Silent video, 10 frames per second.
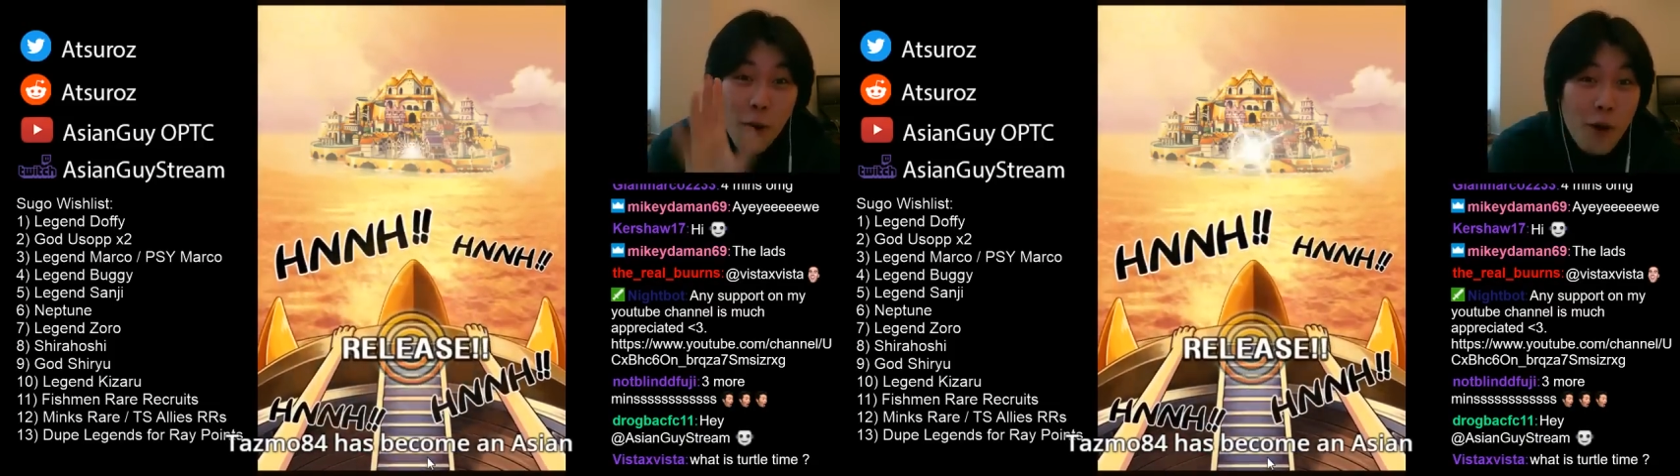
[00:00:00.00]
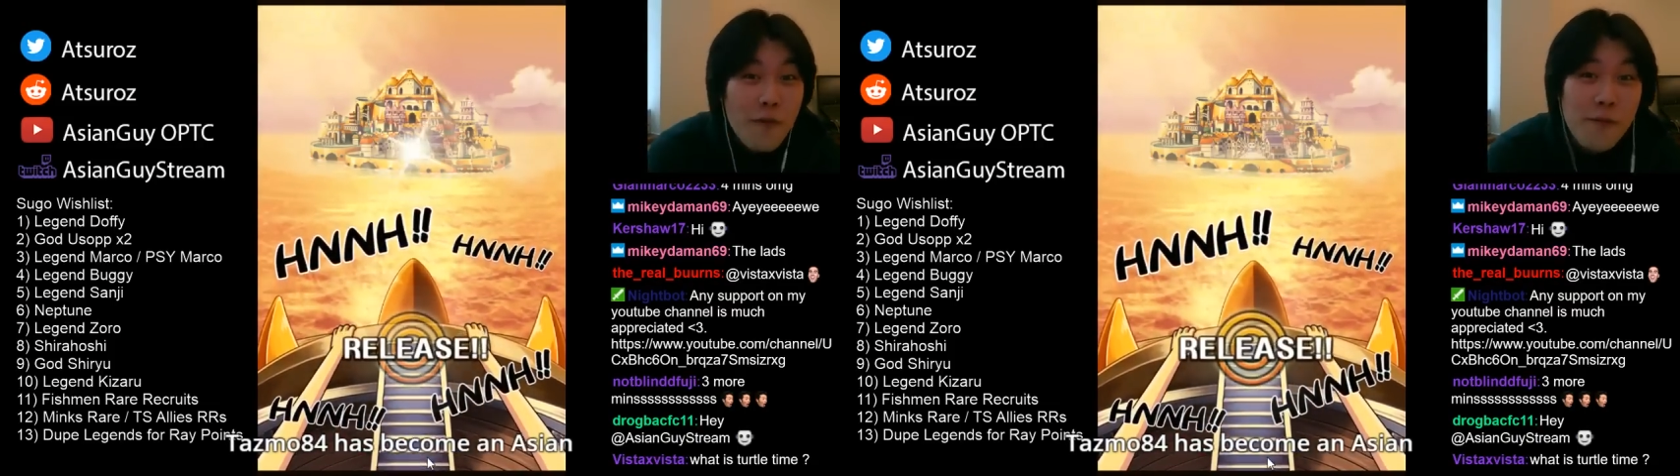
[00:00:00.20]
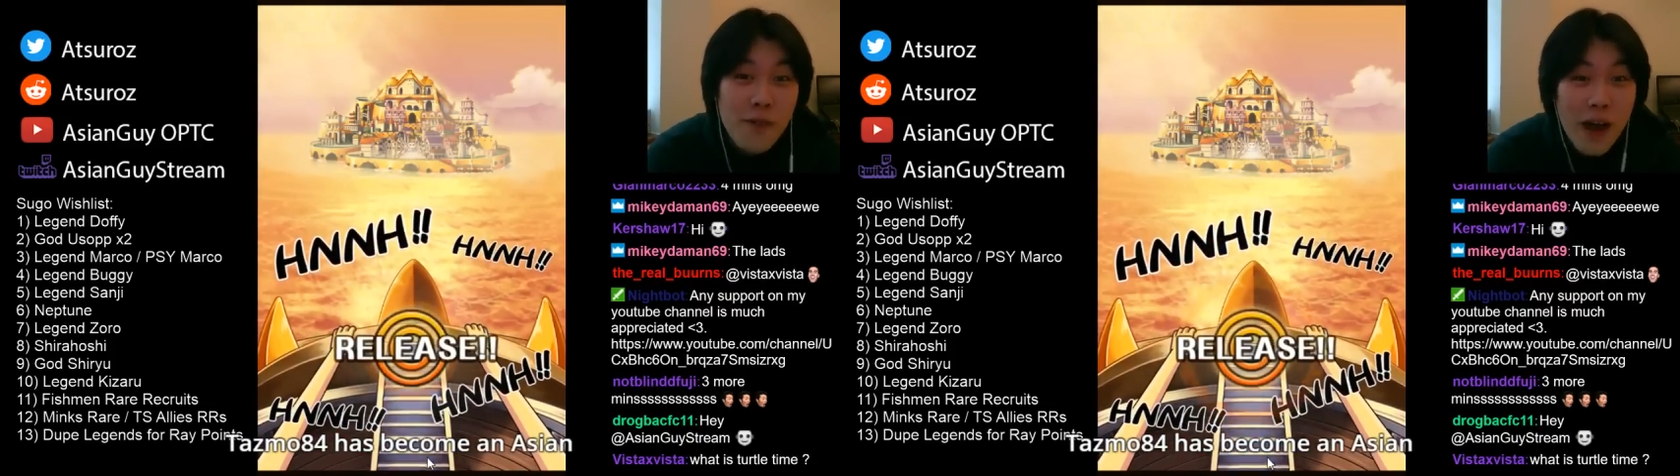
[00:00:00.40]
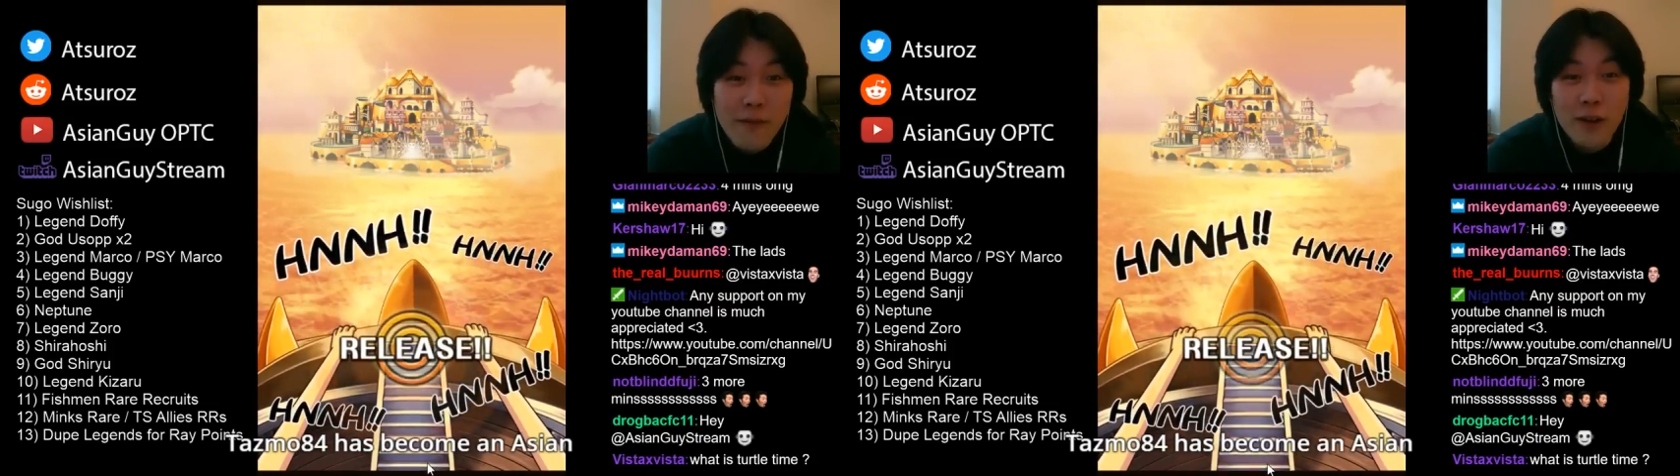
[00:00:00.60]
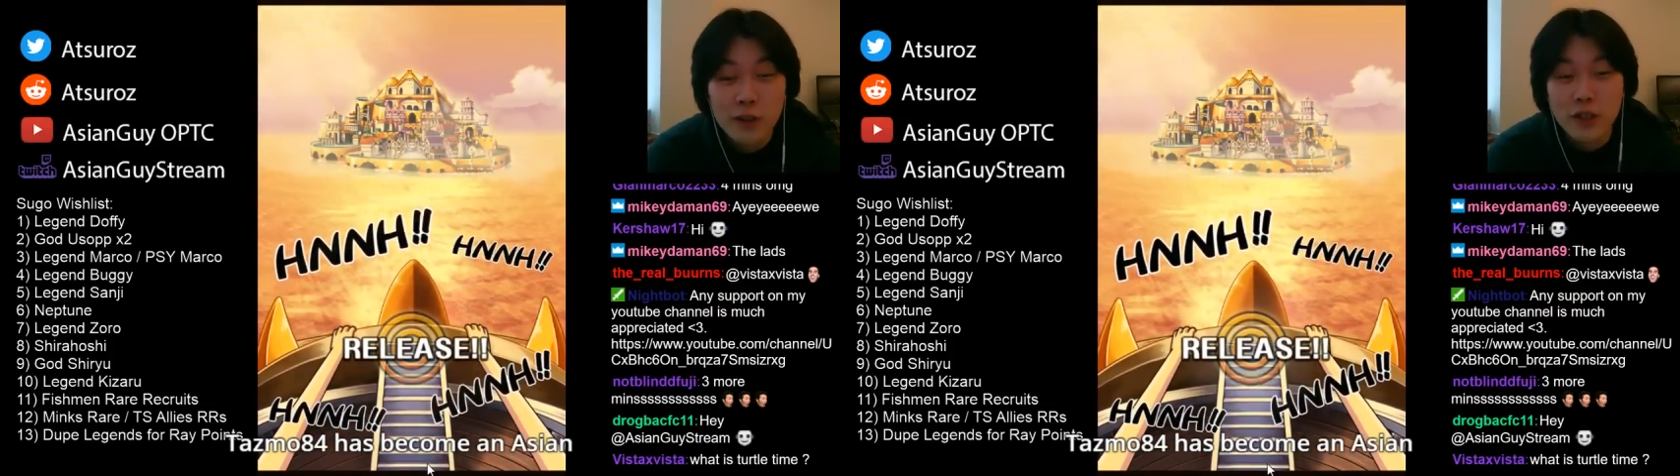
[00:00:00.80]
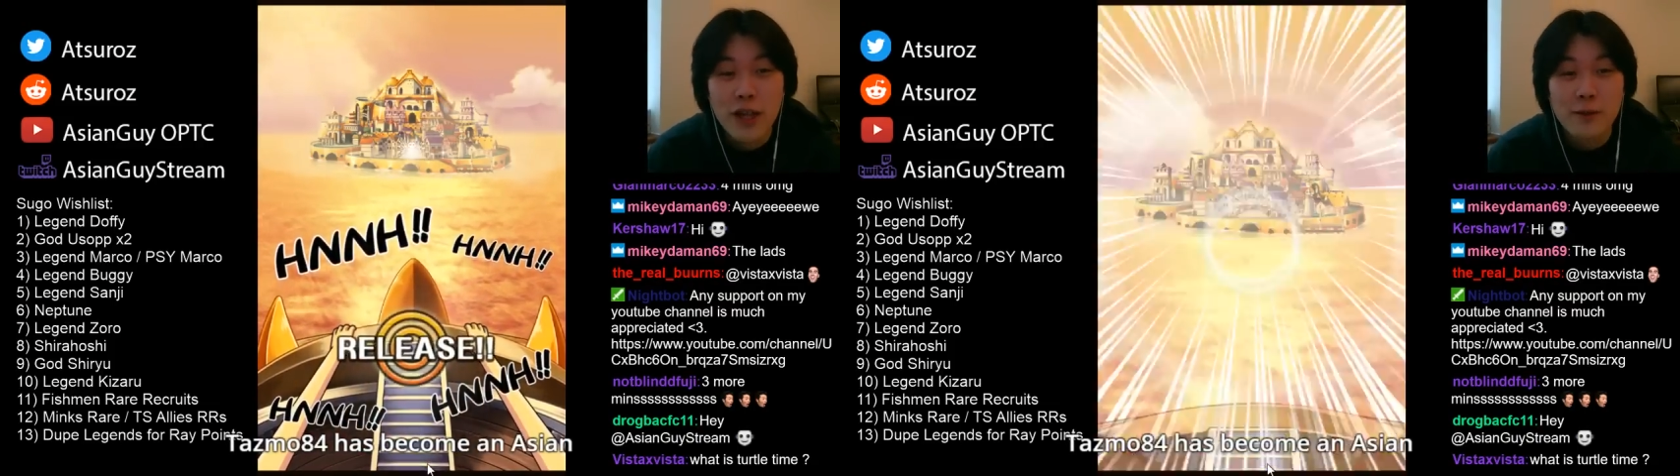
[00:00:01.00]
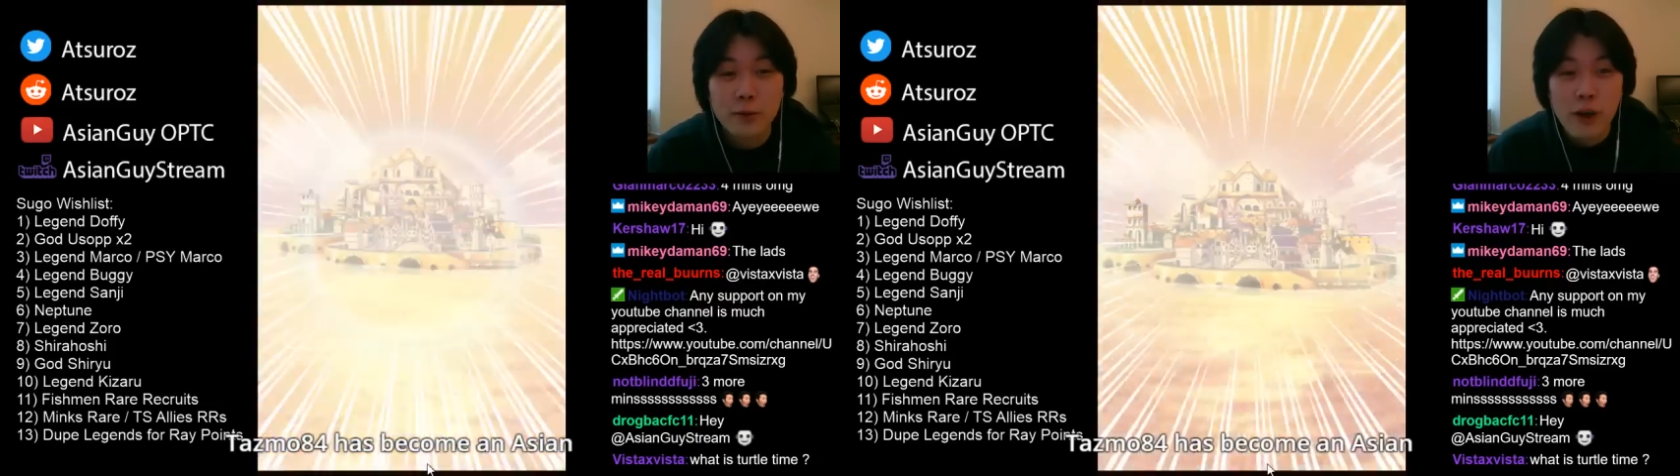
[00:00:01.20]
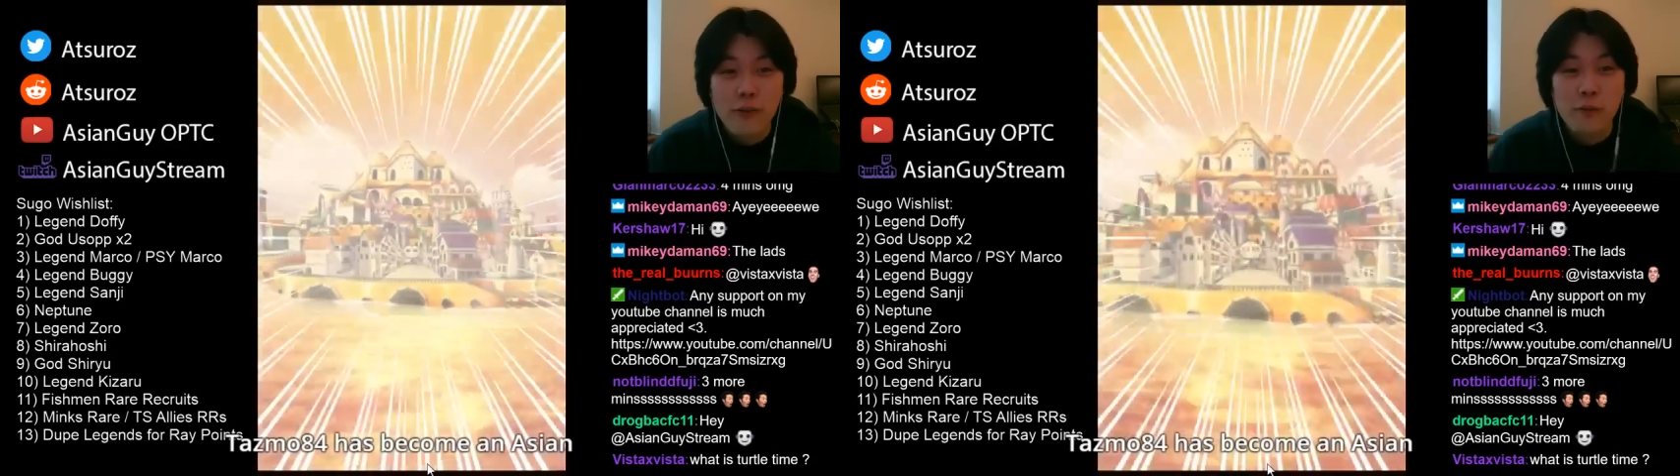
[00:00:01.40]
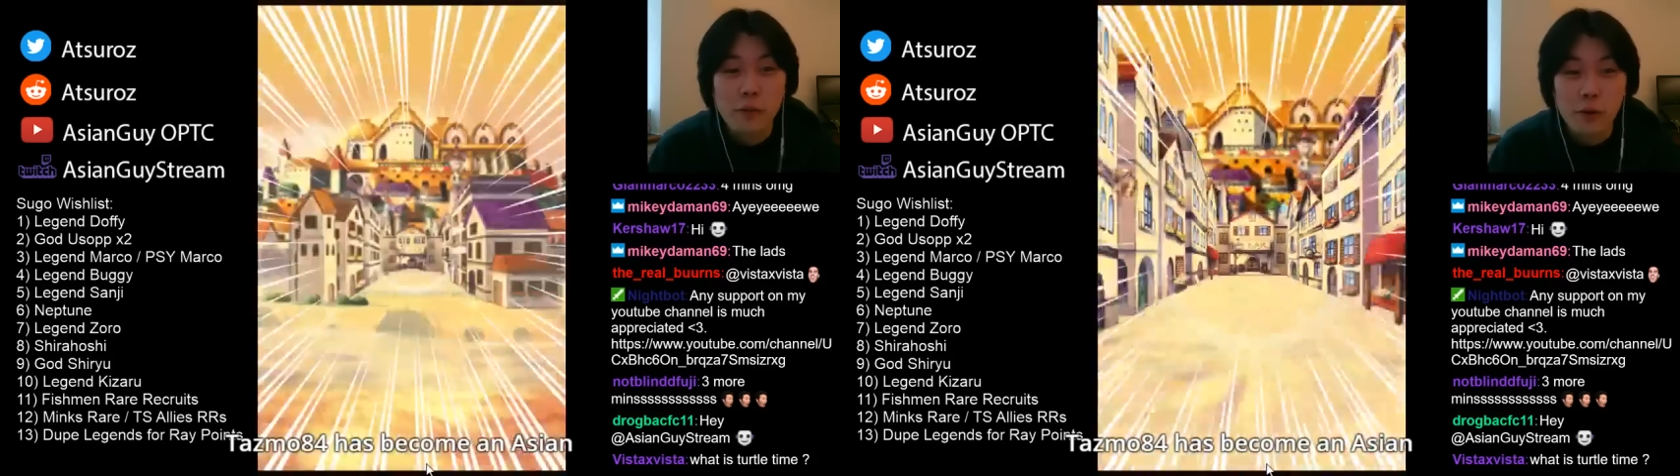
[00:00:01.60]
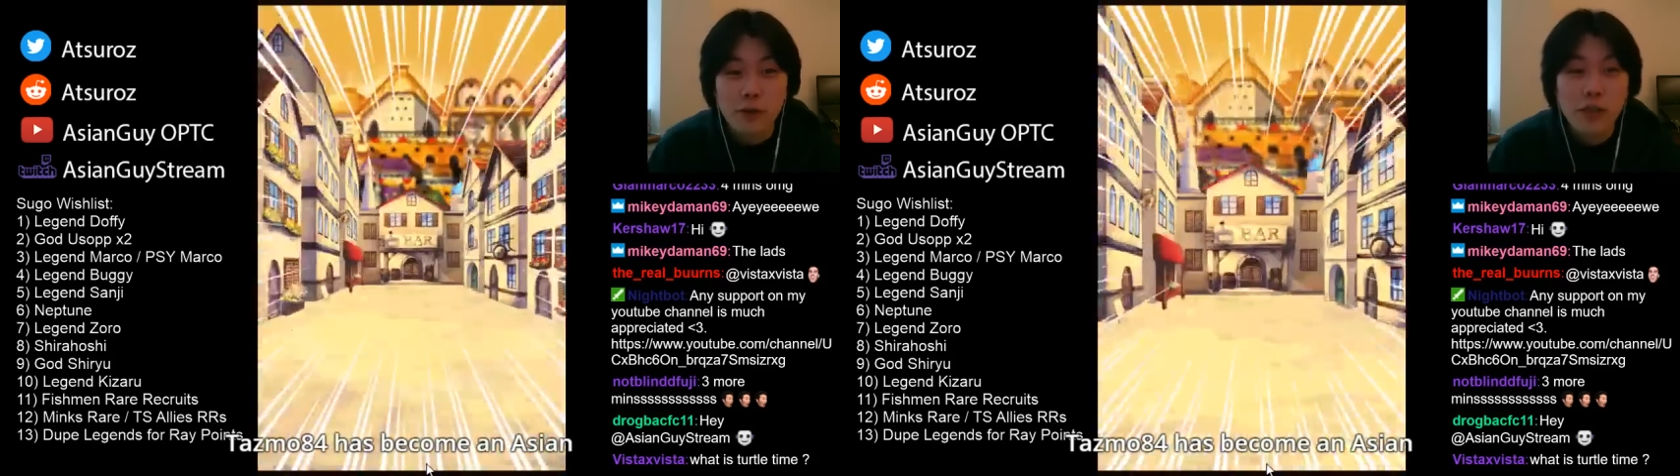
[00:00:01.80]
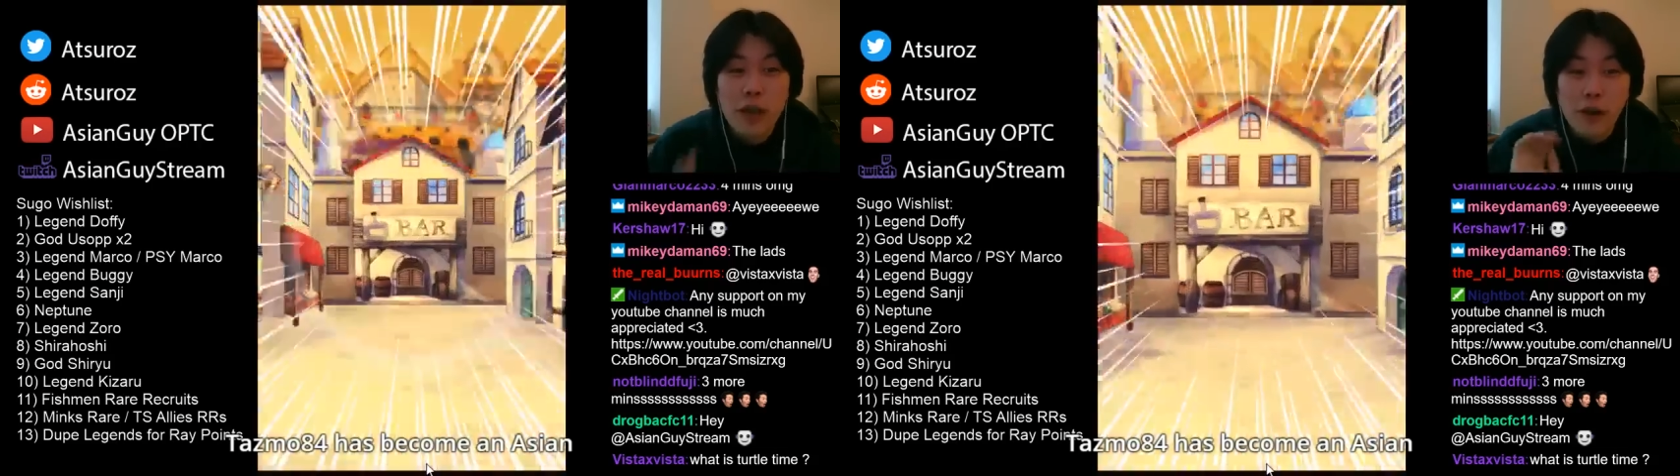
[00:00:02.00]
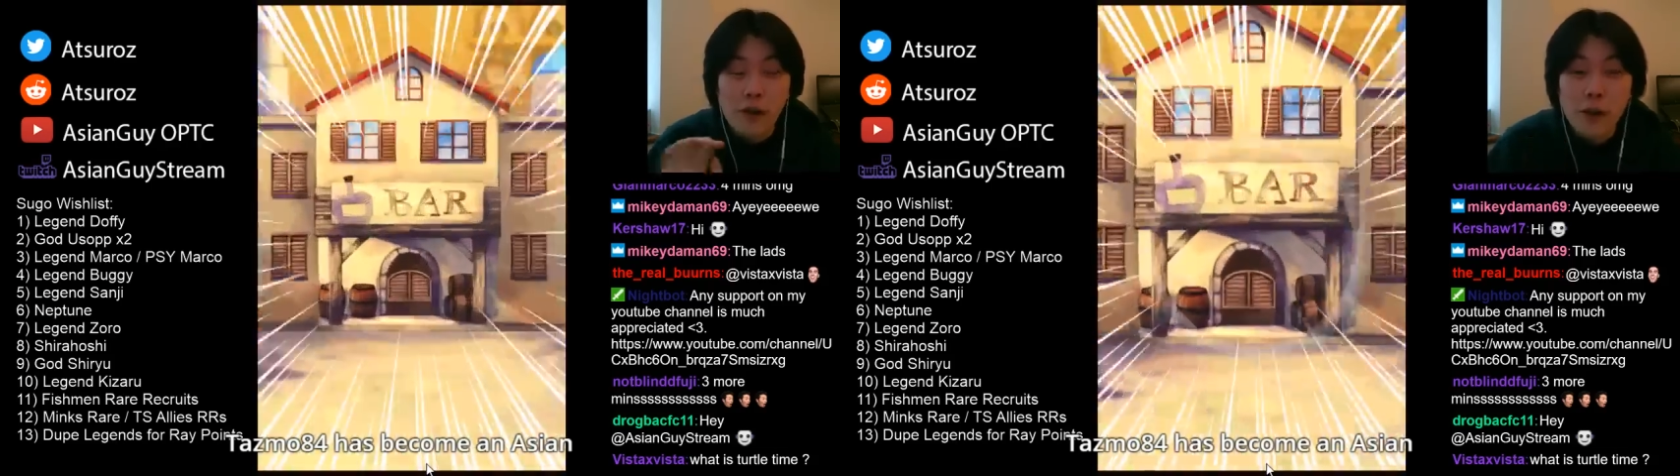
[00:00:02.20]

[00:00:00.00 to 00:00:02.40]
Over 500 gems worth of pulls on